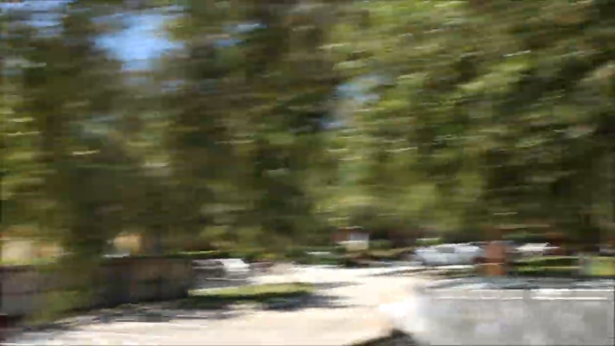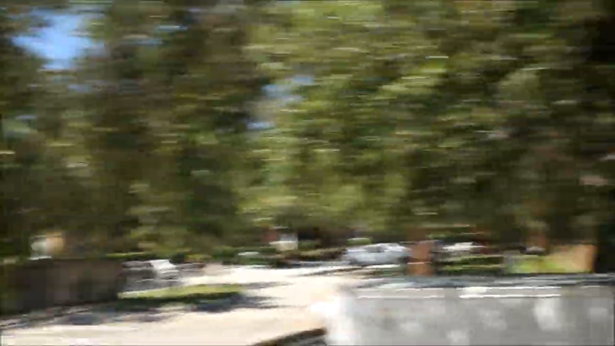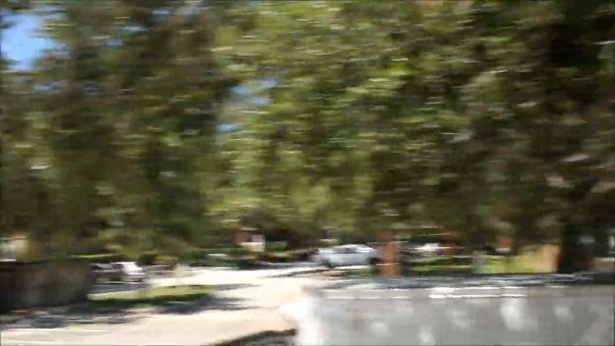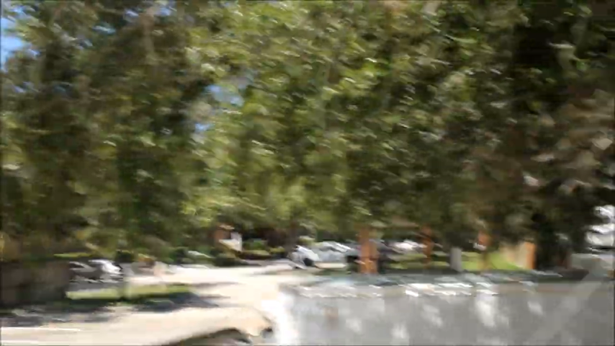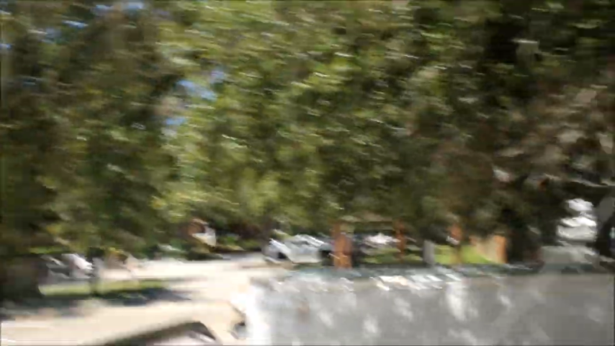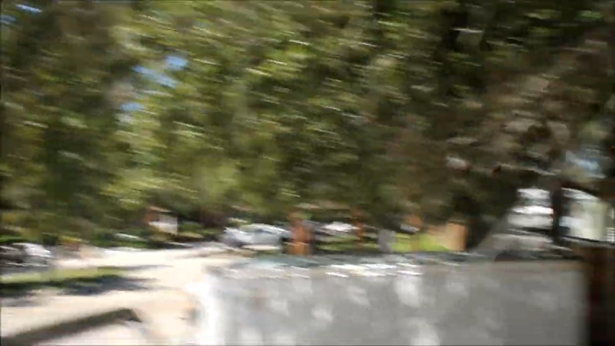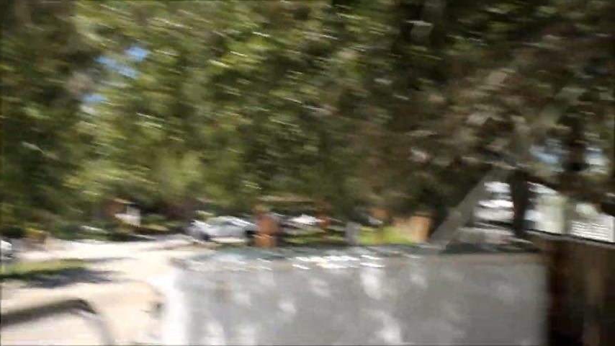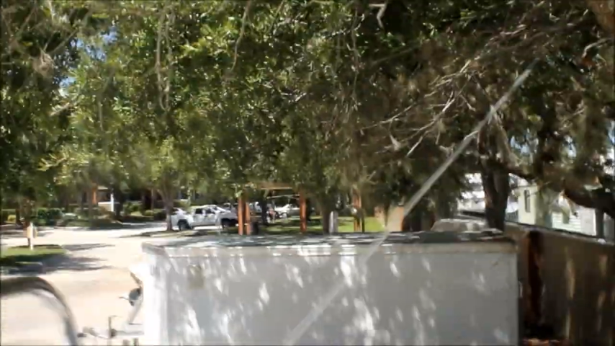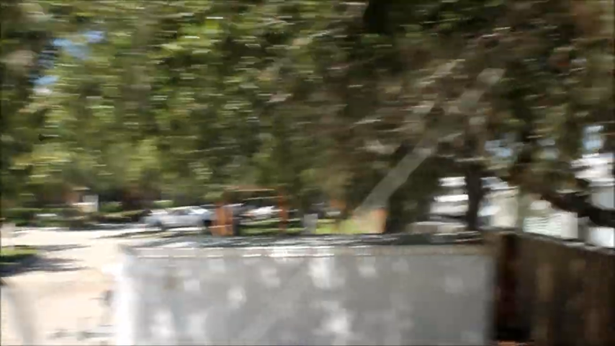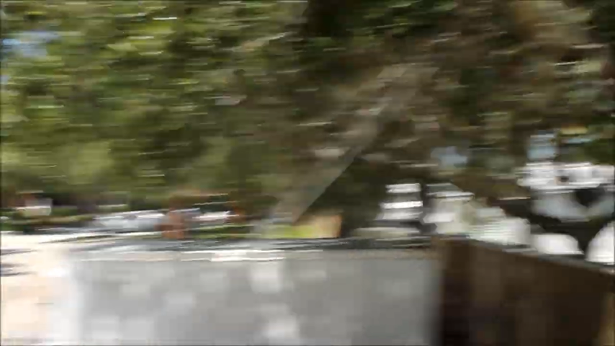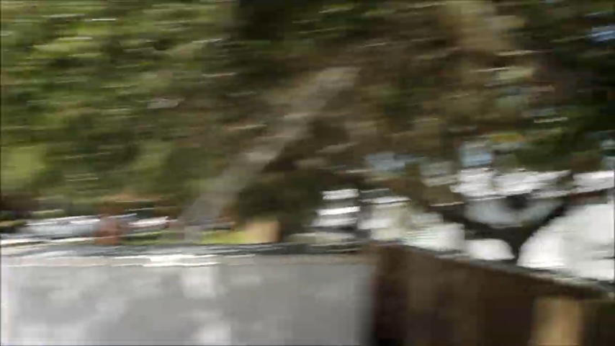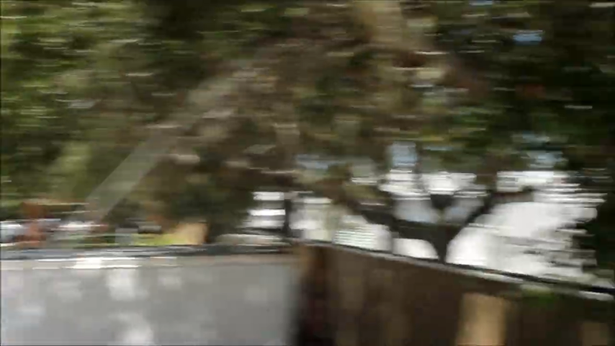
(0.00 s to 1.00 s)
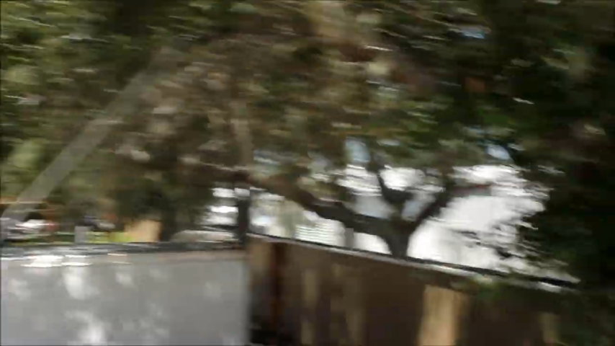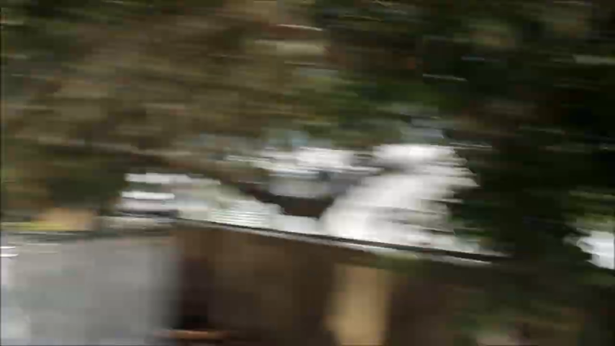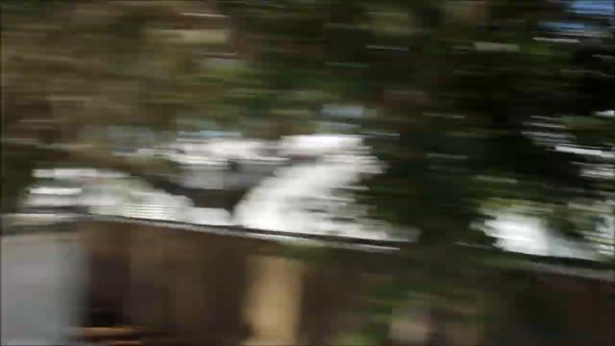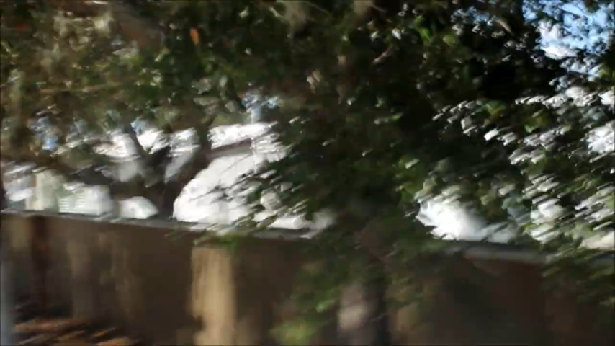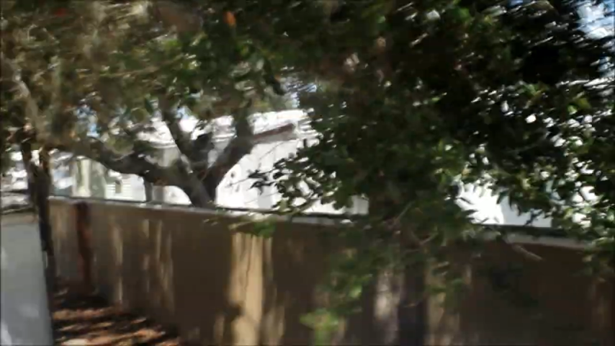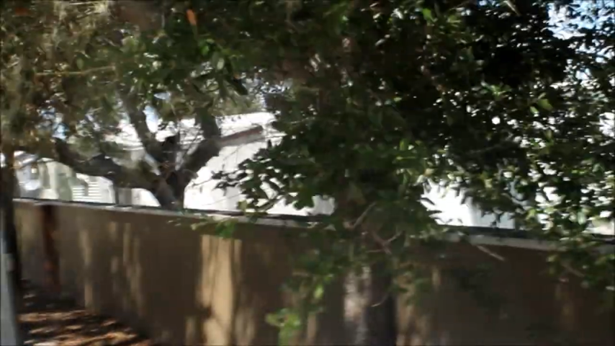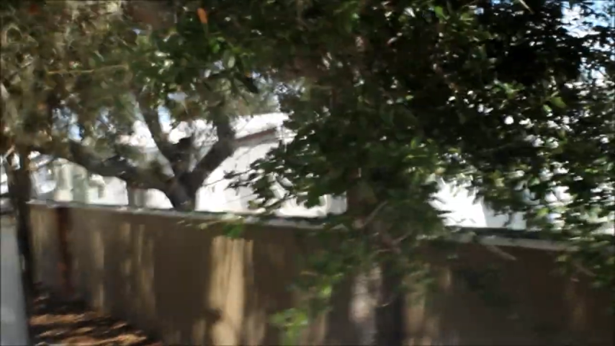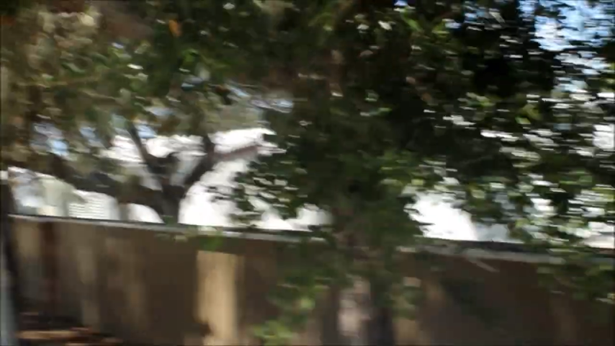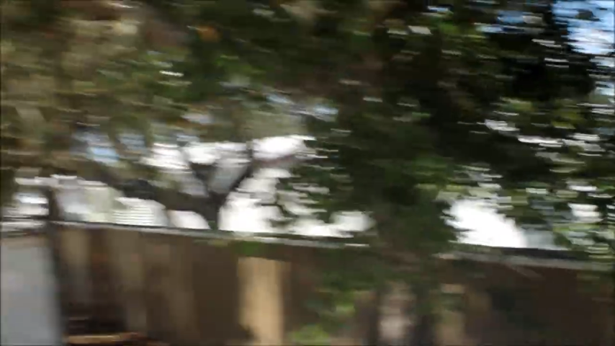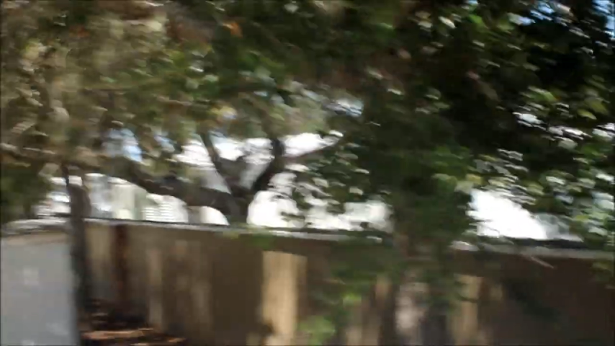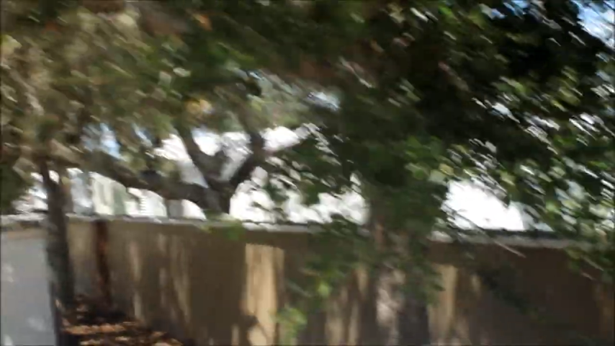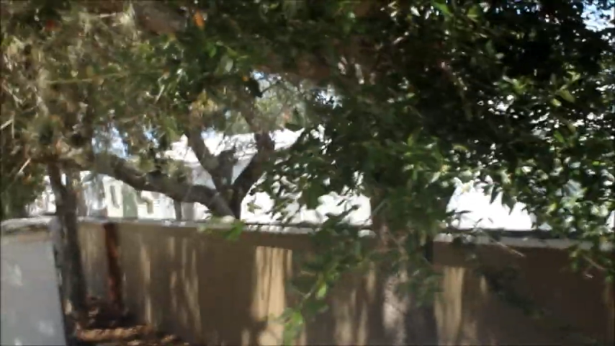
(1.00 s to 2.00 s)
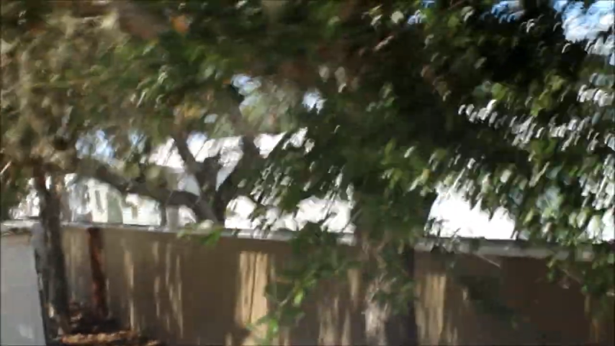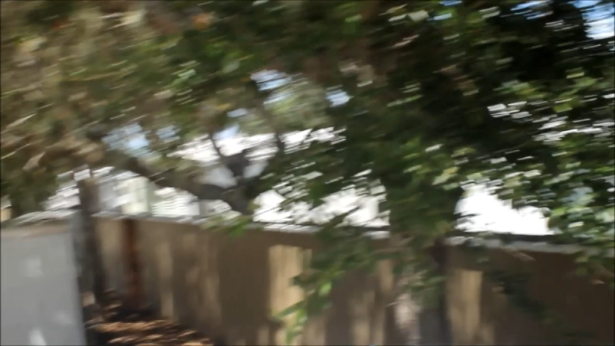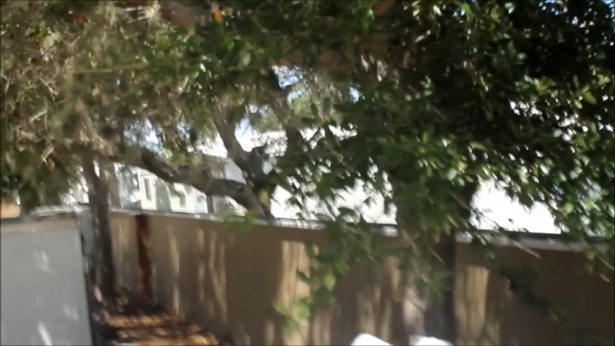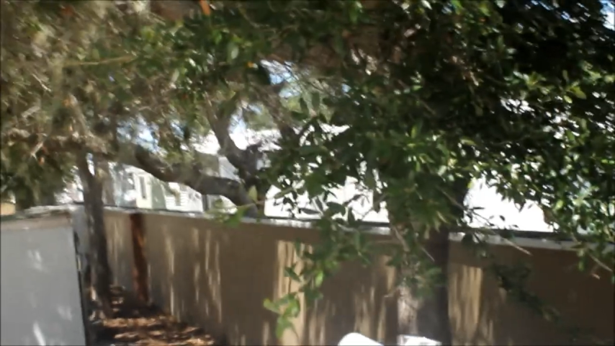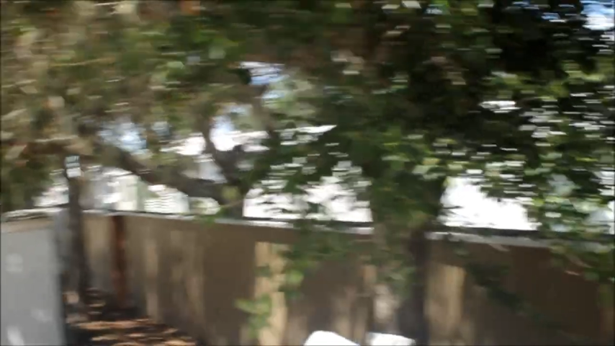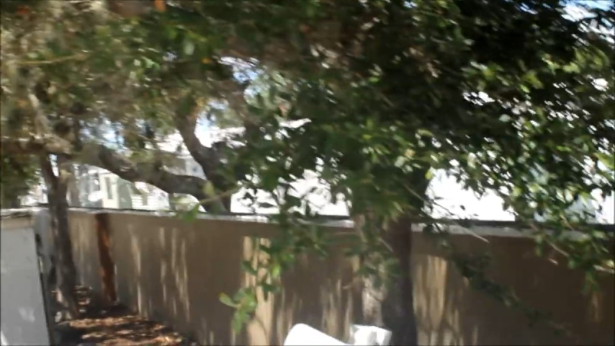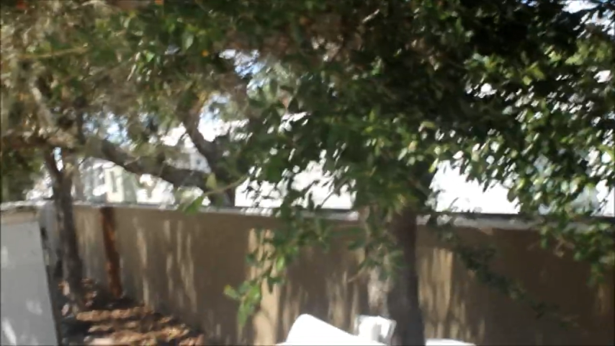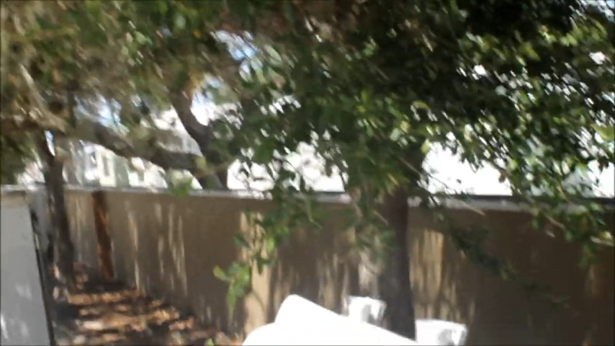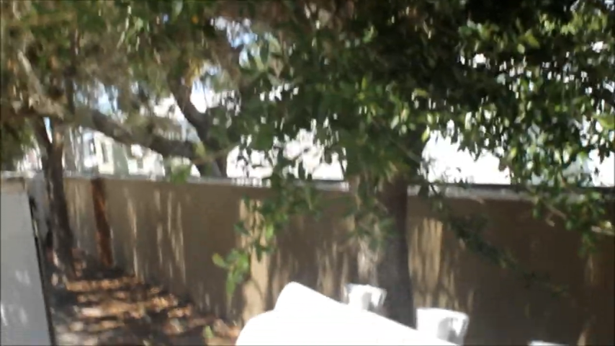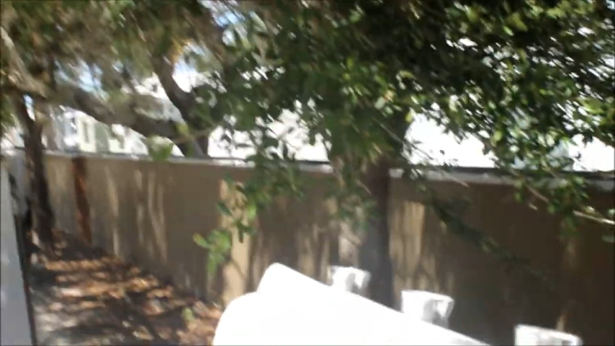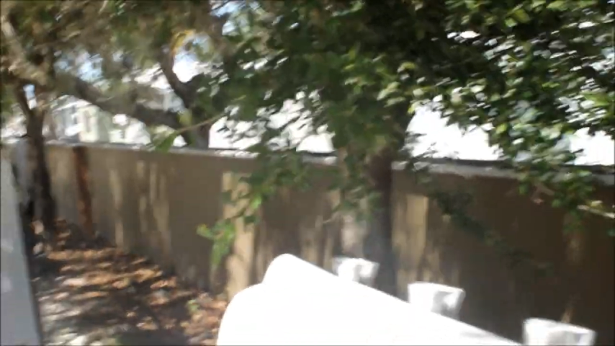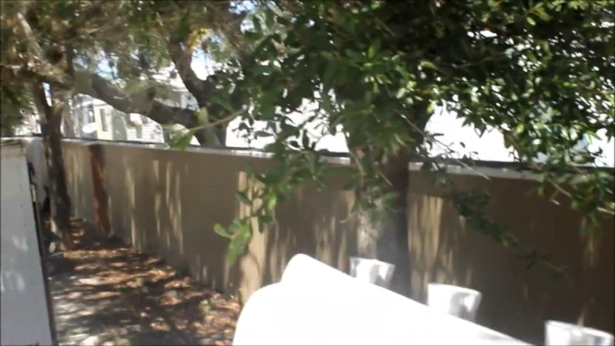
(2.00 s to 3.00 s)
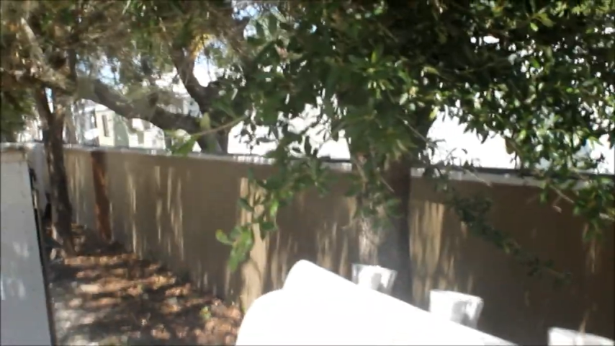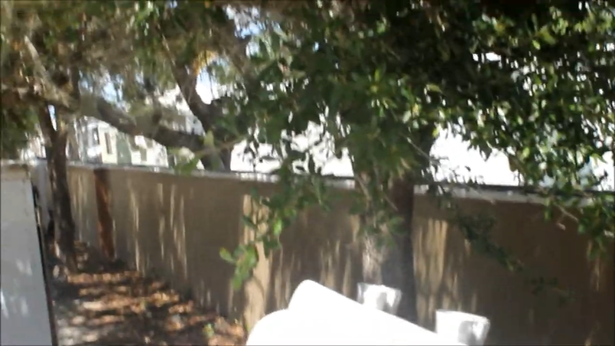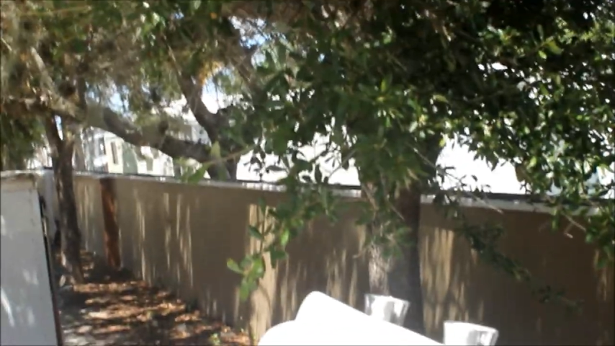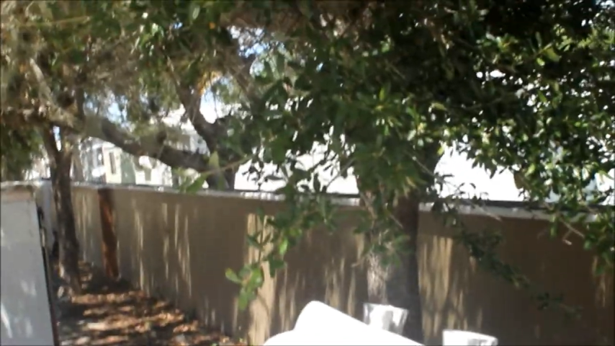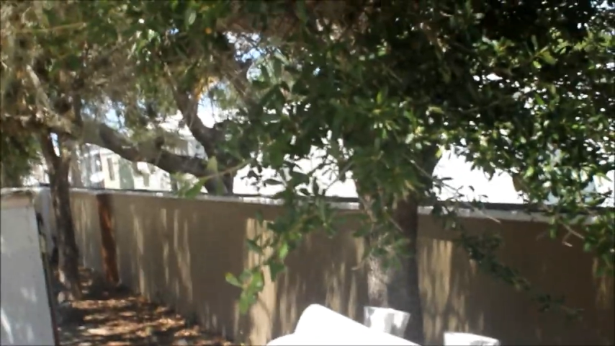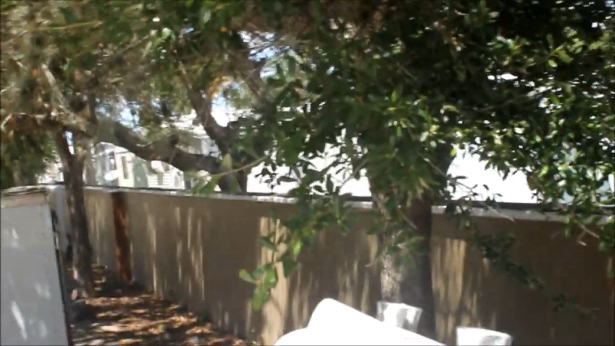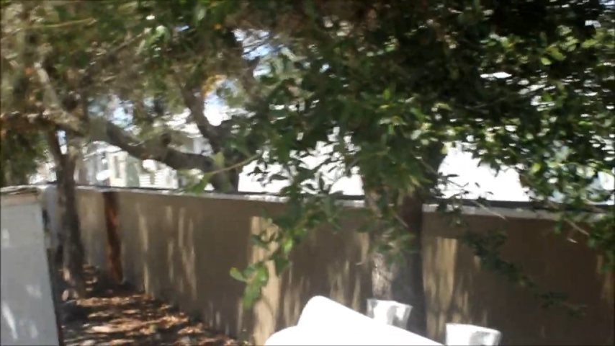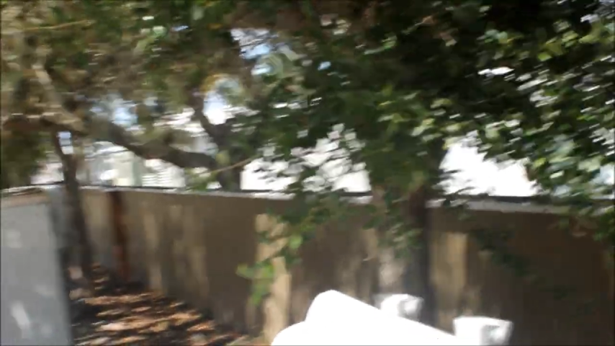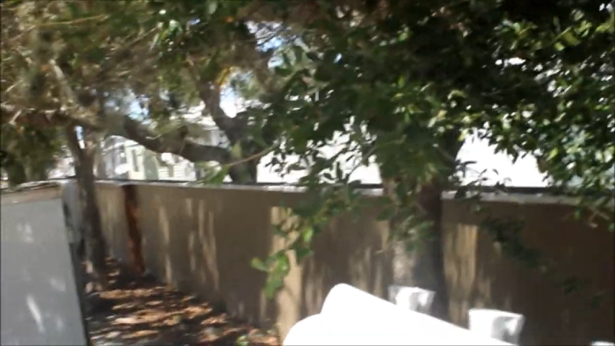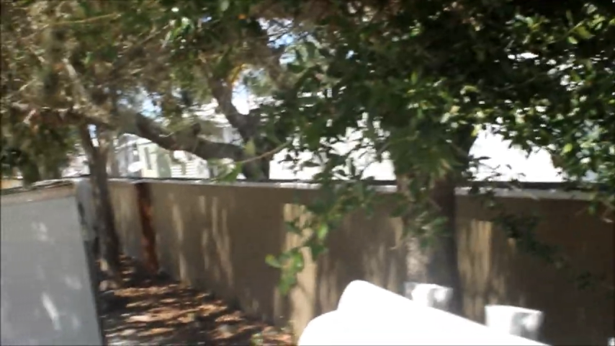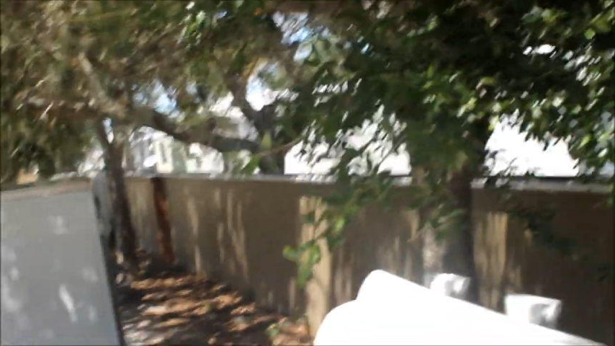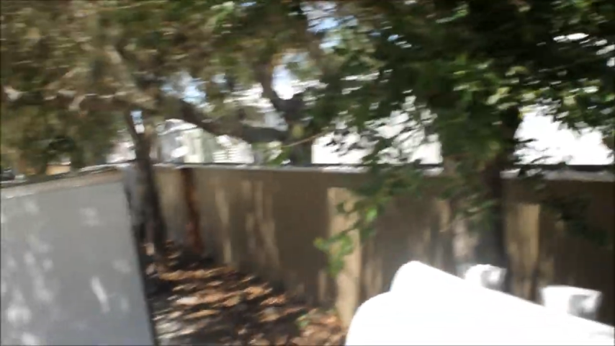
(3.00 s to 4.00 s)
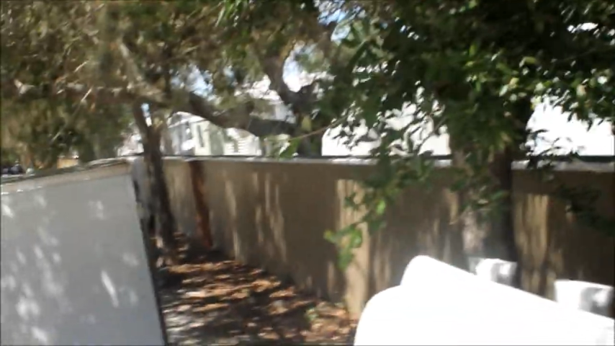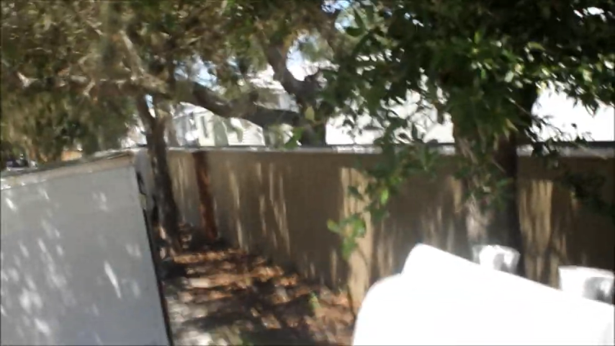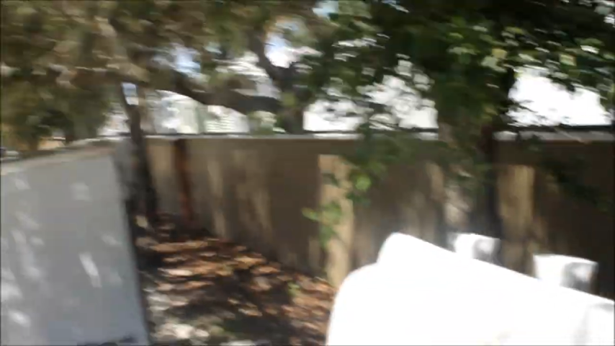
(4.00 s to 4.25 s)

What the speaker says: (no speaker visible)